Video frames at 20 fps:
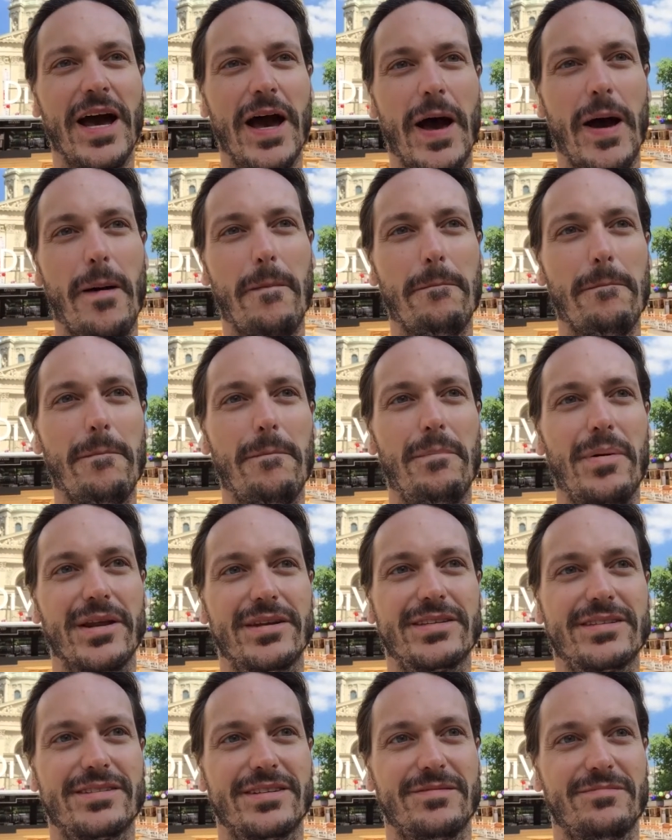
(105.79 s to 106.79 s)

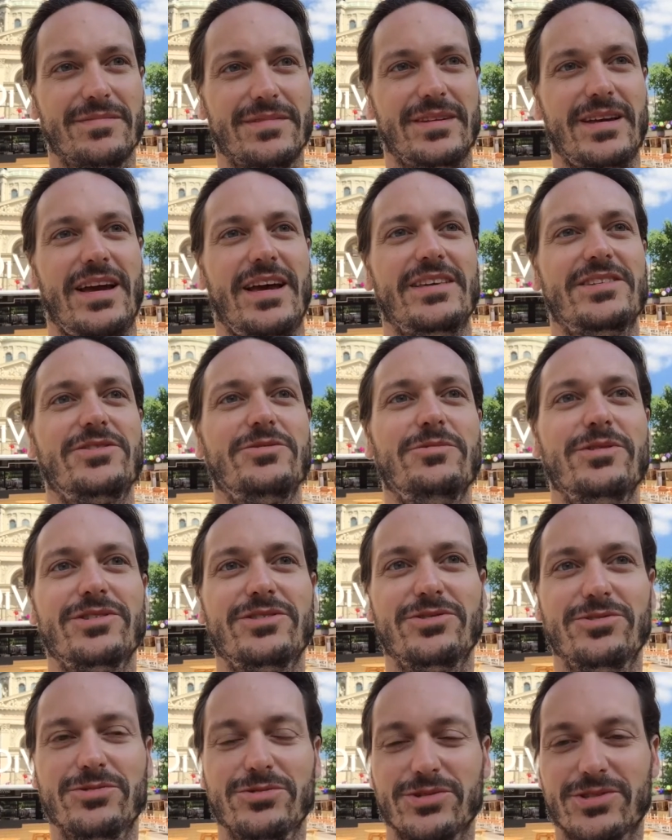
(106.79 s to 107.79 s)
But as you
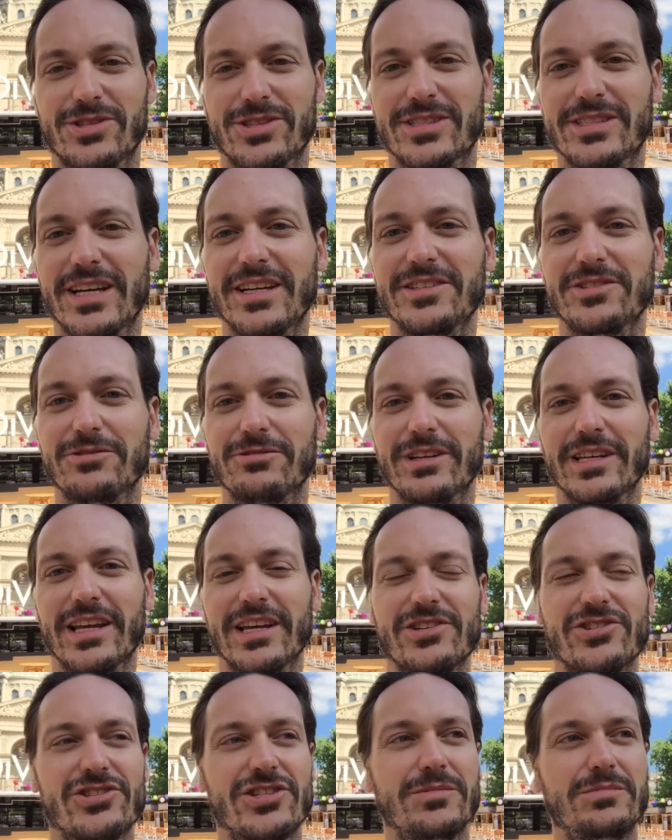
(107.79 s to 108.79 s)
want to sustain your
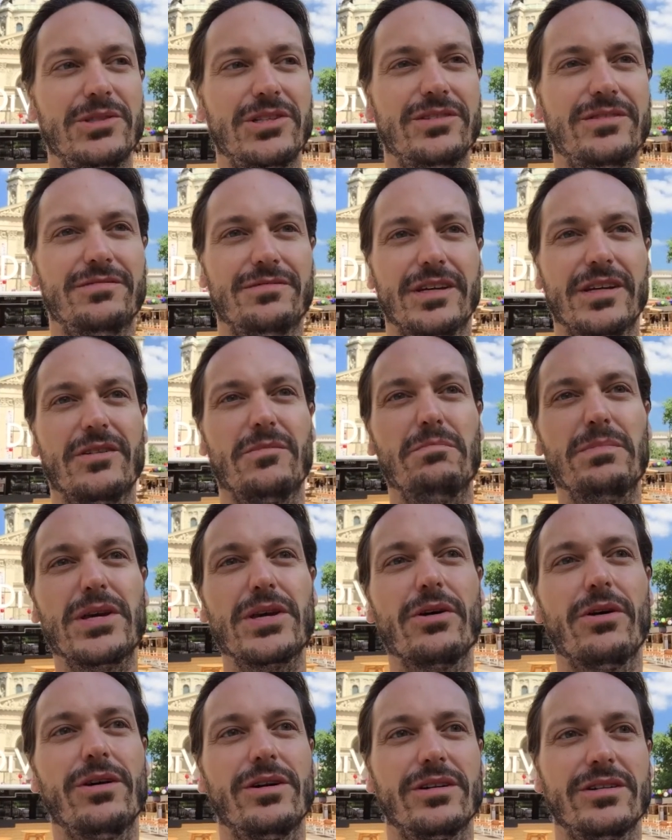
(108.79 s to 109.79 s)
relationship, you need to think
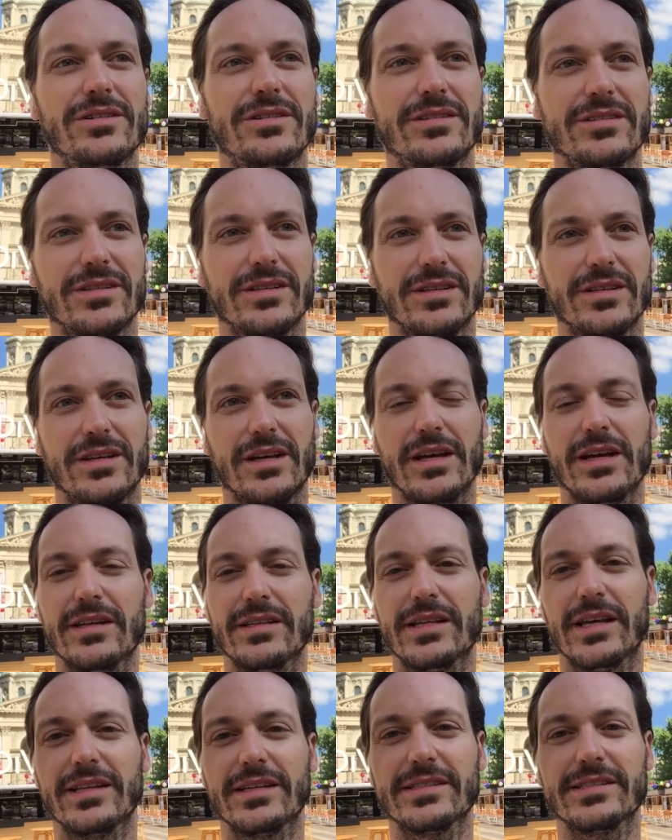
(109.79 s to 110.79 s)
beyond
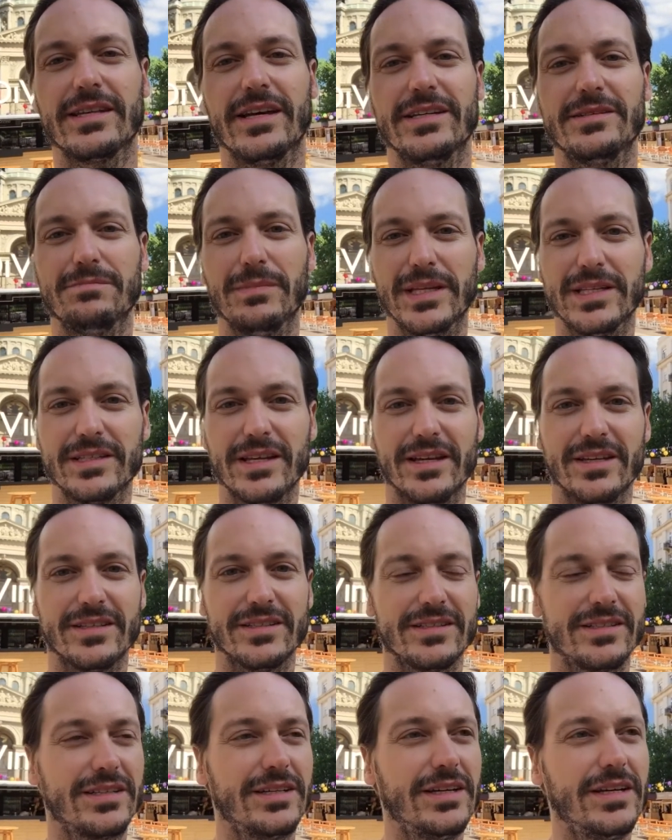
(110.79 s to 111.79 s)
that excitement.
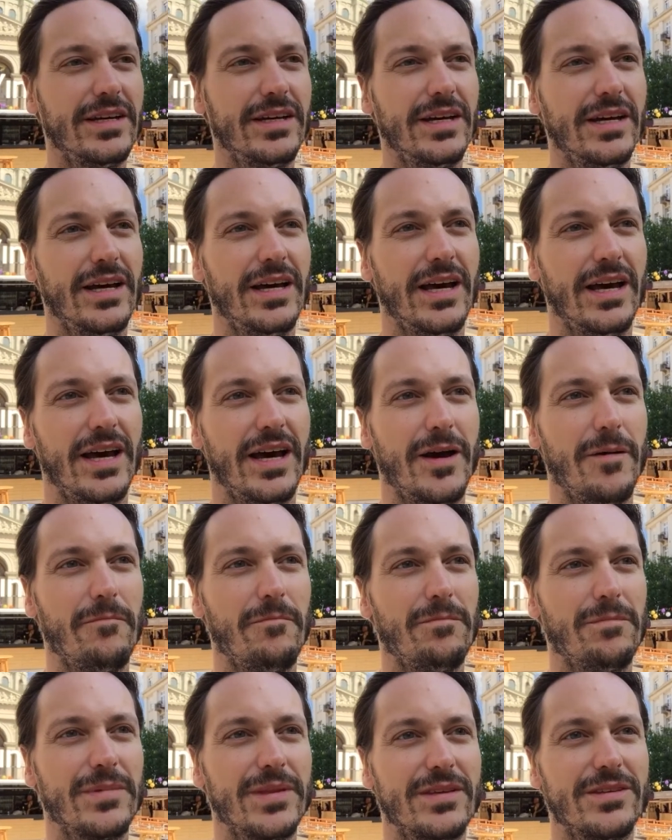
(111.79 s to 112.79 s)

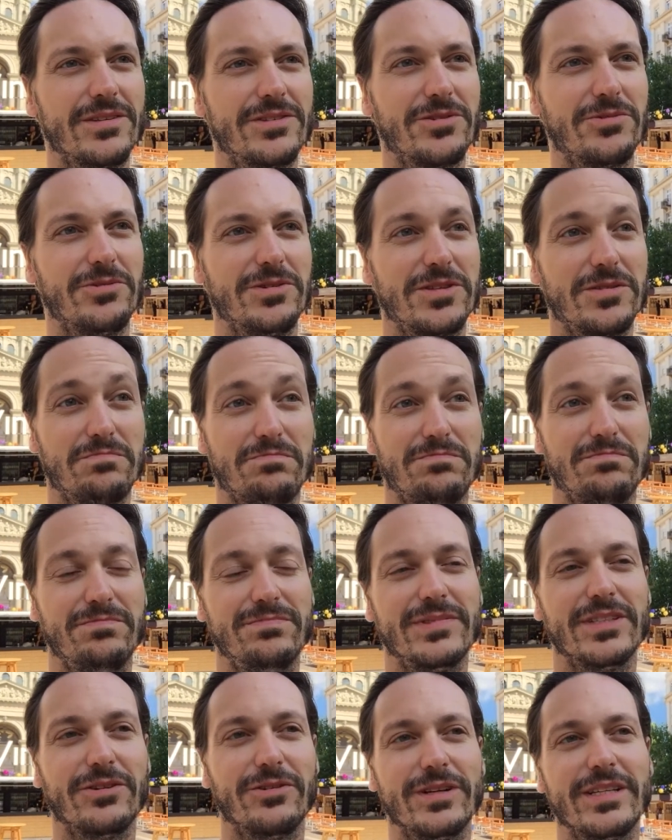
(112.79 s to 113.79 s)
And so it's,
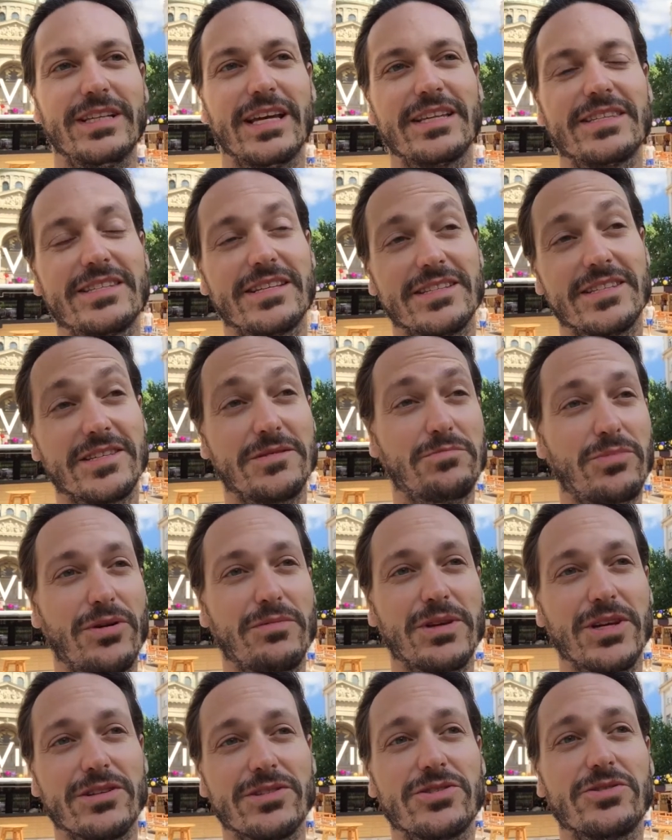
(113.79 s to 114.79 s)
you know, in that sense, it's
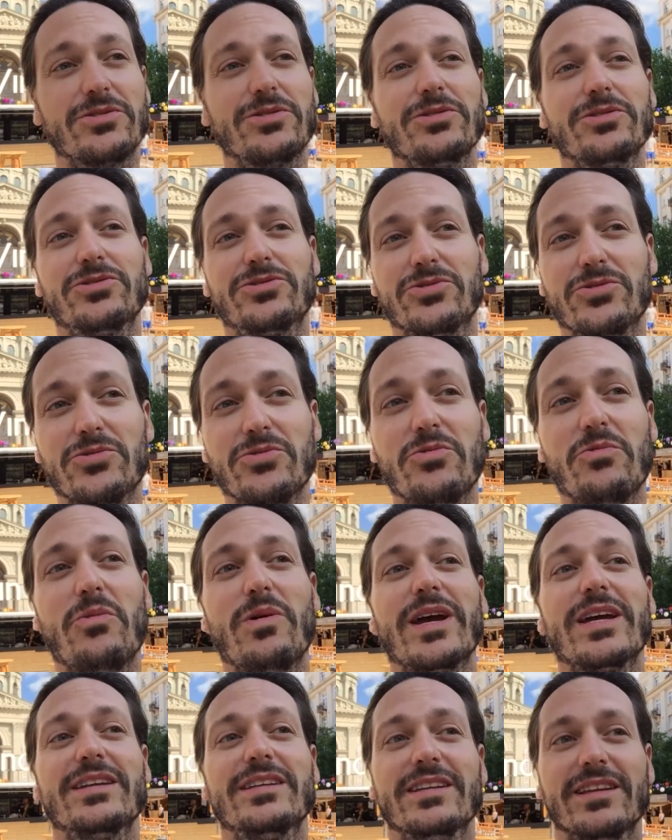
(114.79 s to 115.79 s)
probably also good to
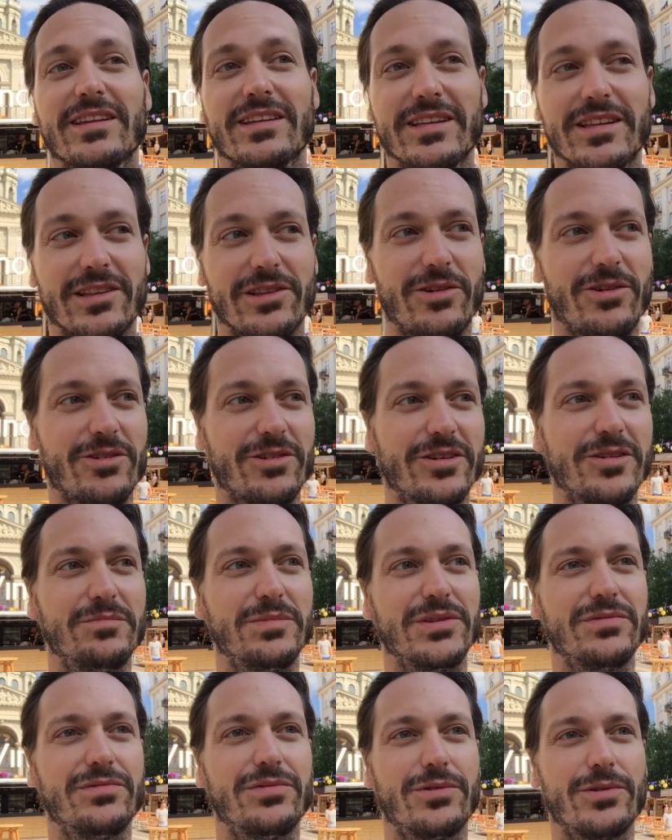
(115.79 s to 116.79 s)
wait a little longer
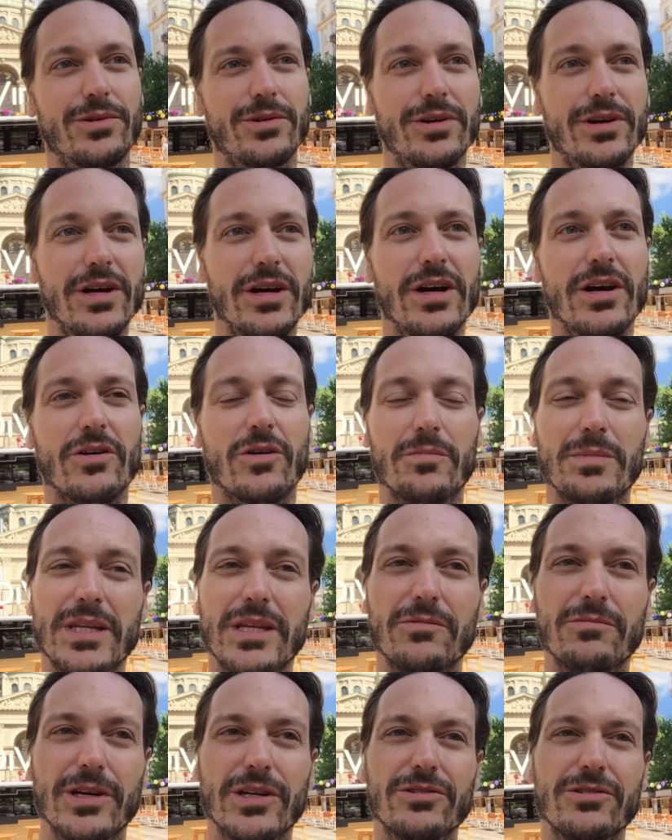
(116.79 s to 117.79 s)
before
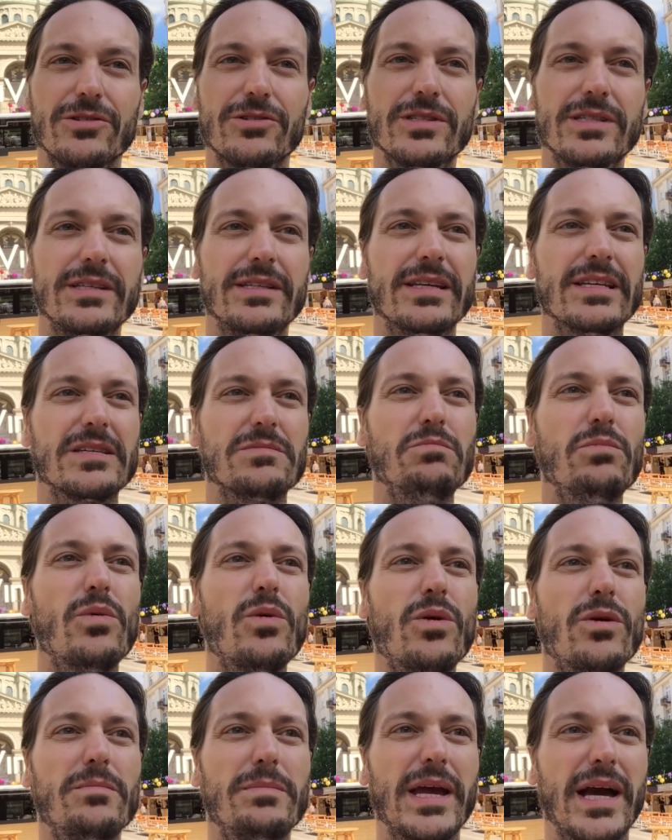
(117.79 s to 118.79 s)
committing, whether you see there's
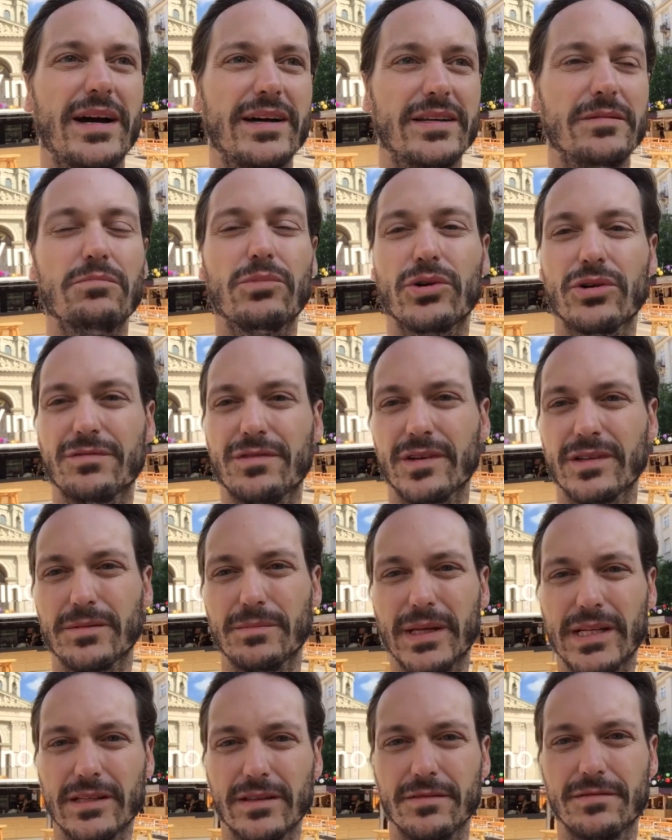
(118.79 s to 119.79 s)
more behind it, more
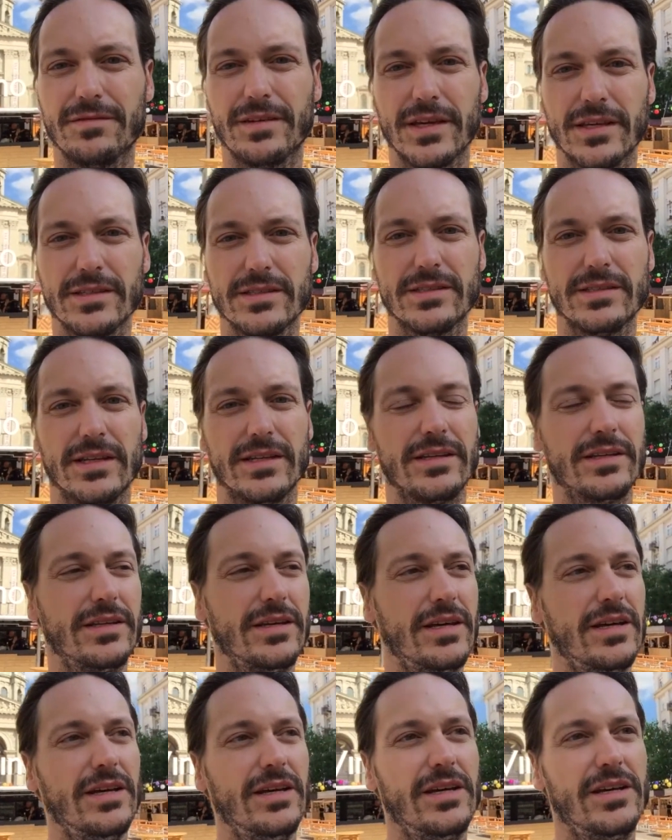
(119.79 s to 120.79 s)
fundamental things than
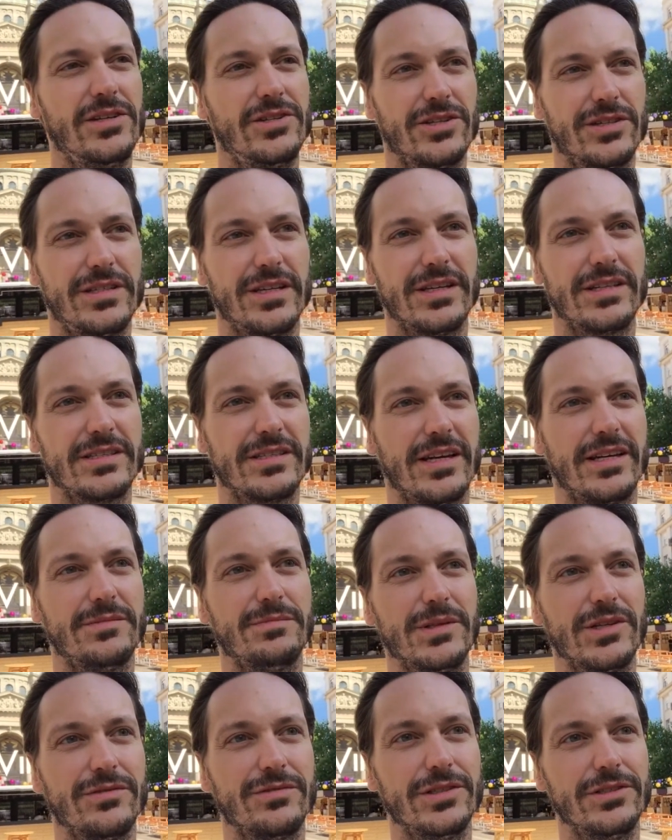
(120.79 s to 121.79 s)
just the
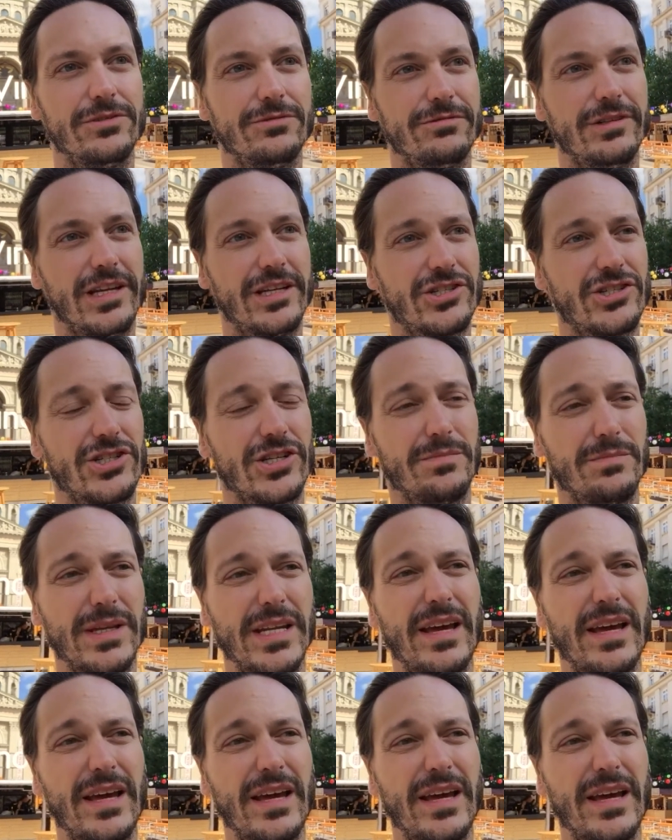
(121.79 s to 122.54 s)
excitement of a new relationship.